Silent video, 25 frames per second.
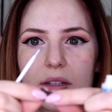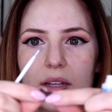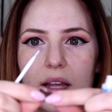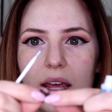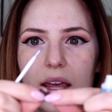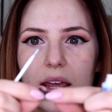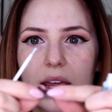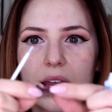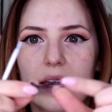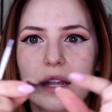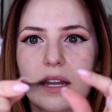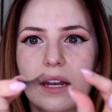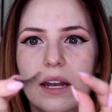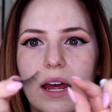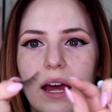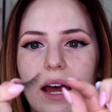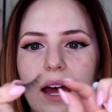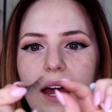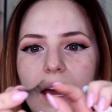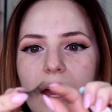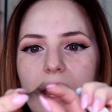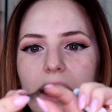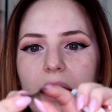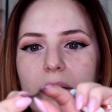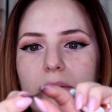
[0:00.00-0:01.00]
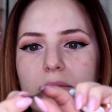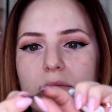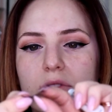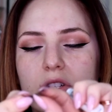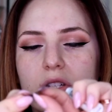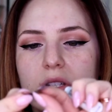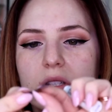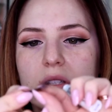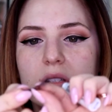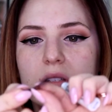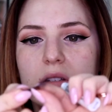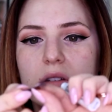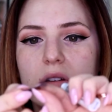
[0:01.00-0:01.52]
and I am
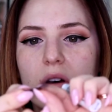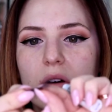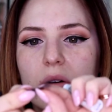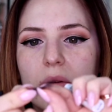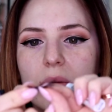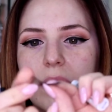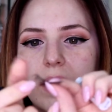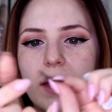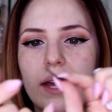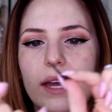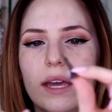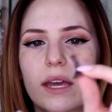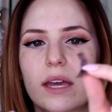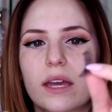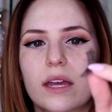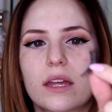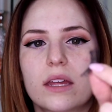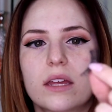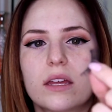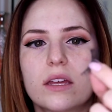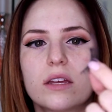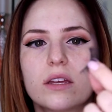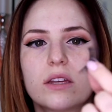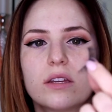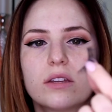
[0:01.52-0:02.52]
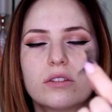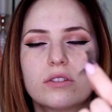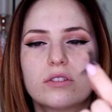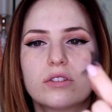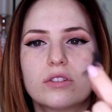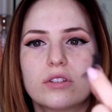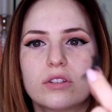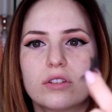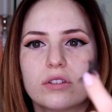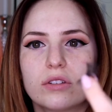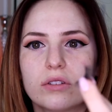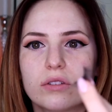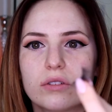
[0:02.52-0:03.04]
just going
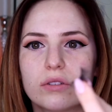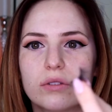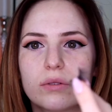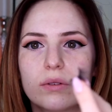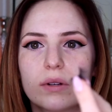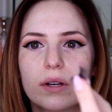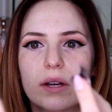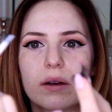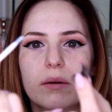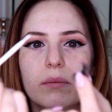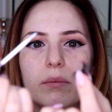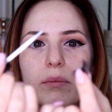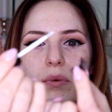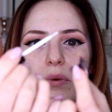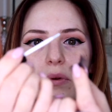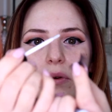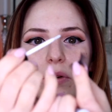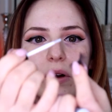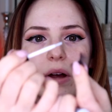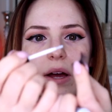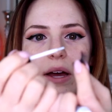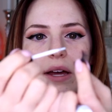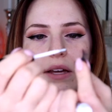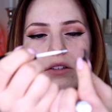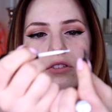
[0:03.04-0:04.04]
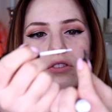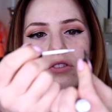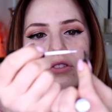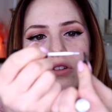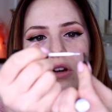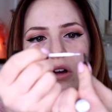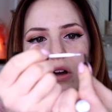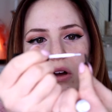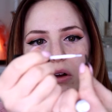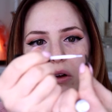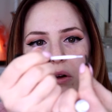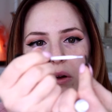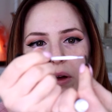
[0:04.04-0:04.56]
to brush
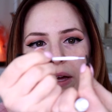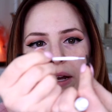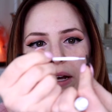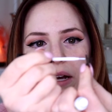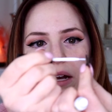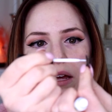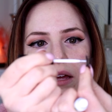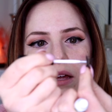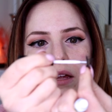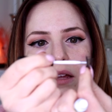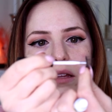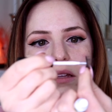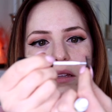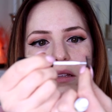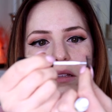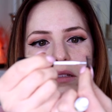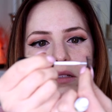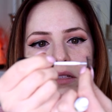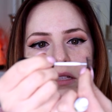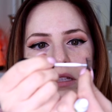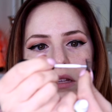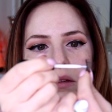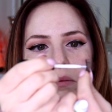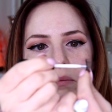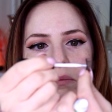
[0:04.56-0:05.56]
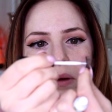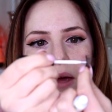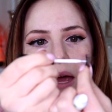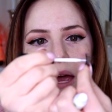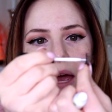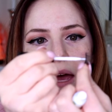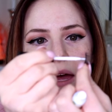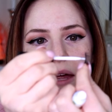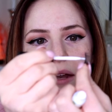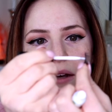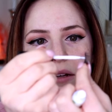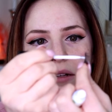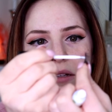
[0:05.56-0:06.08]
on to the
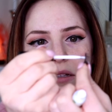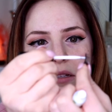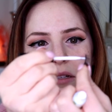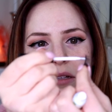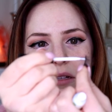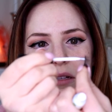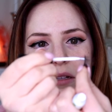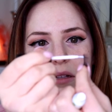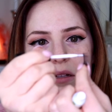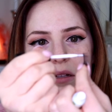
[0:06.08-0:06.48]
band.